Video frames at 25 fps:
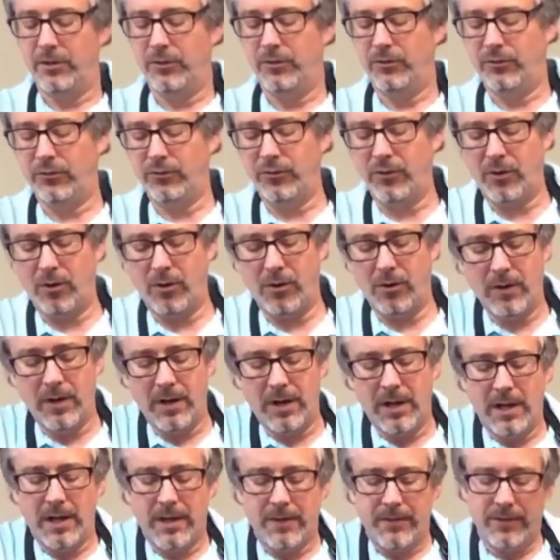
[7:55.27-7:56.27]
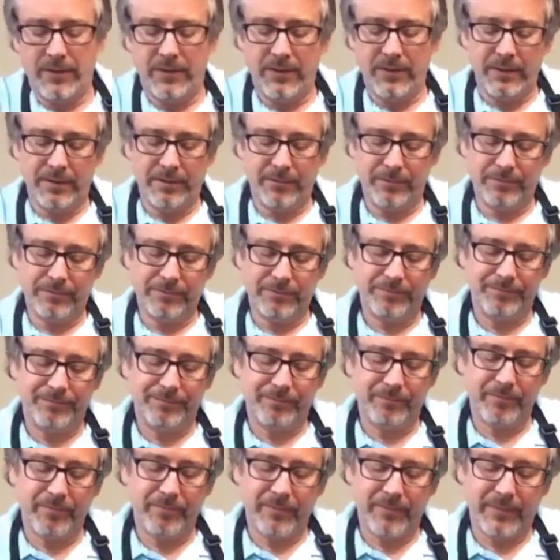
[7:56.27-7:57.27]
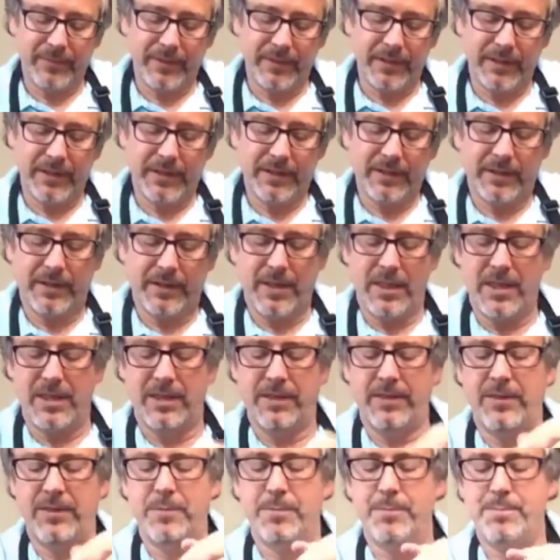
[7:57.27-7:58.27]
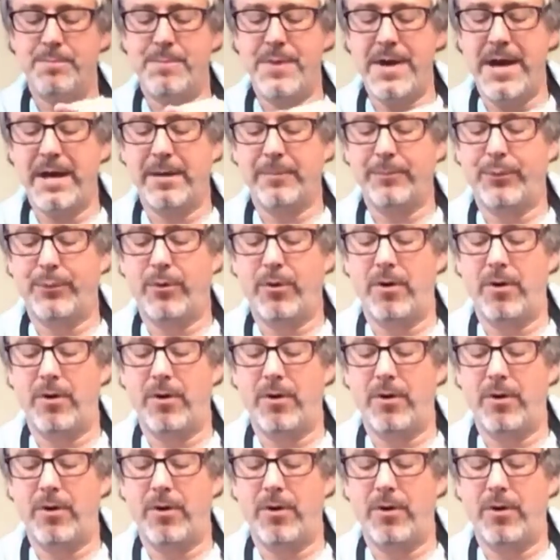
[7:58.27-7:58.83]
So the back